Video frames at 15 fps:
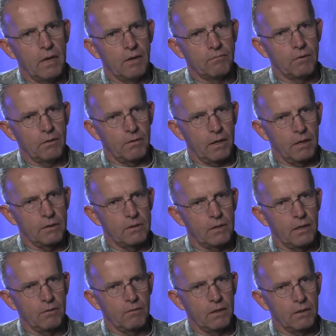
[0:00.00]
after
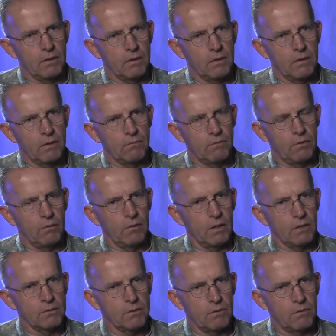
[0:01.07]
Thanksgiving of
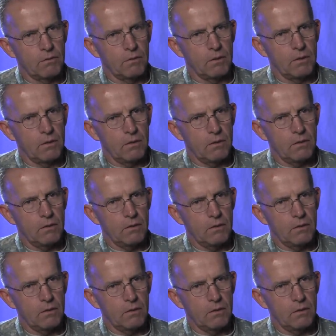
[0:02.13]
2003.